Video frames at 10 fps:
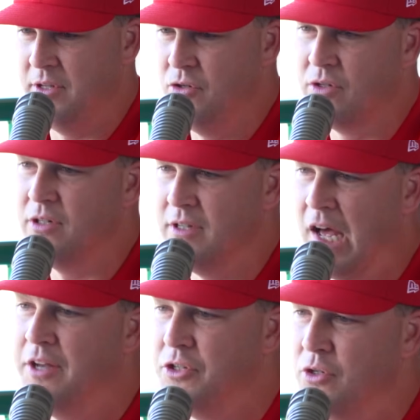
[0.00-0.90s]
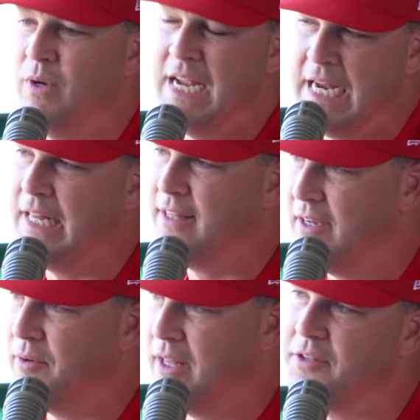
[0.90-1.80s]
You could not do
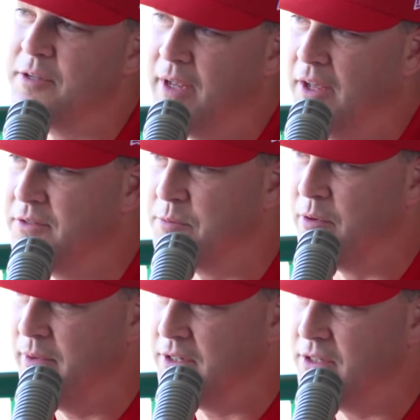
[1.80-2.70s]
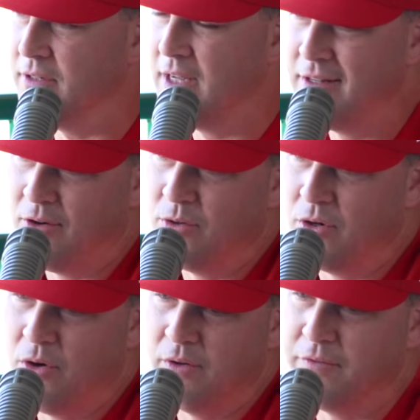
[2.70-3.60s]
anything without somebody else's permission. And the whole
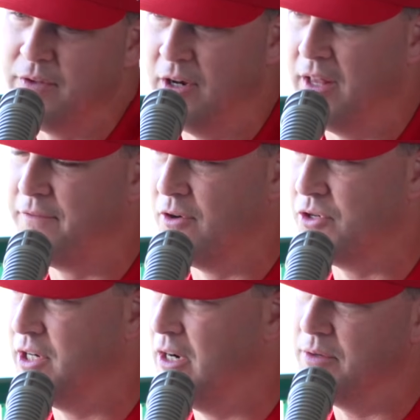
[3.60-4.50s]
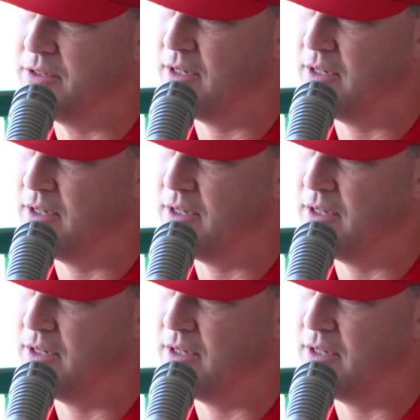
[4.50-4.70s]
goal of that first year was